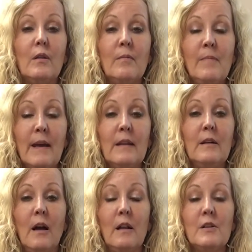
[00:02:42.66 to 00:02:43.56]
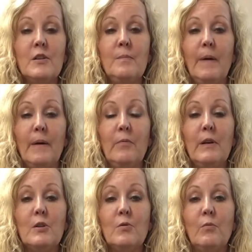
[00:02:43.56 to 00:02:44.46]
the methodology by
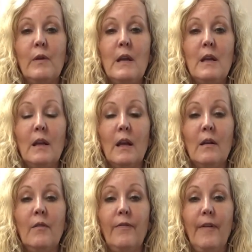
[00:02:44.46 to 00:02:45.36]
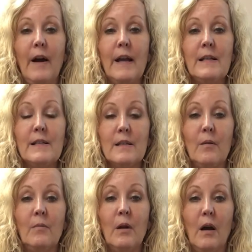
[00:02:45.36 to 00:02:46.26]
which we can find
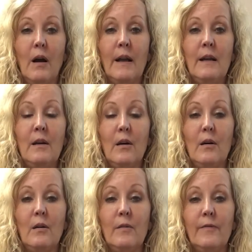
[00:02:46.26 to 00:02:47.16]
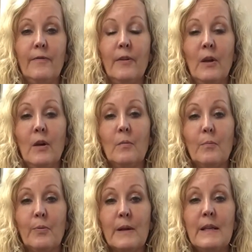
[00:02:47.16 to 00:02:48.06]
some kind of
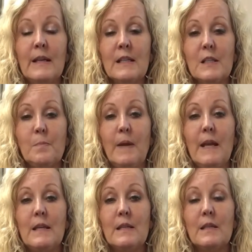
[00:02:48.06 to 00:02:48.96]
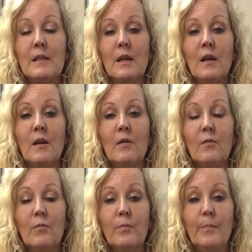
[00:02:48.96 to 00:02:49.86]
breathing space,
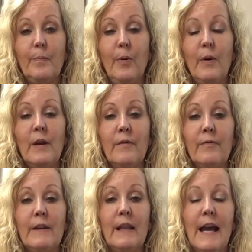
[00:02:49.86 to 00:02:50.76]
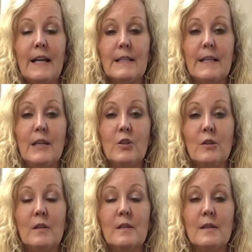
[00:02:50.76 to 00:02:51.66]
point of
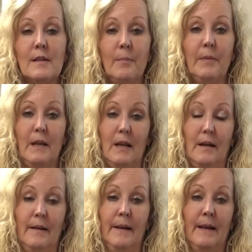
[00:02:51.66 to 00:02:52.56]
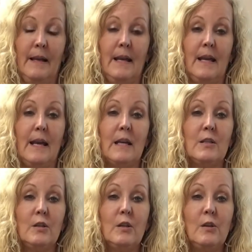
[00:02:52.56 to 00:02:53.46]
relaxation, something,
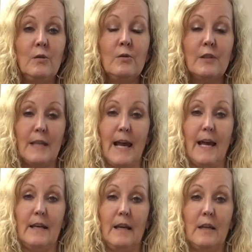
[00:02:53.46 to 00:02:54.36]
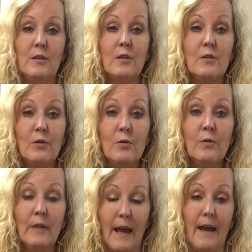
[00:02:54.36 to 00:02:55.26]
and to use that and to
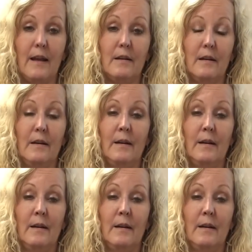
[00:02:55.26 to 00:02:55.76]
do that.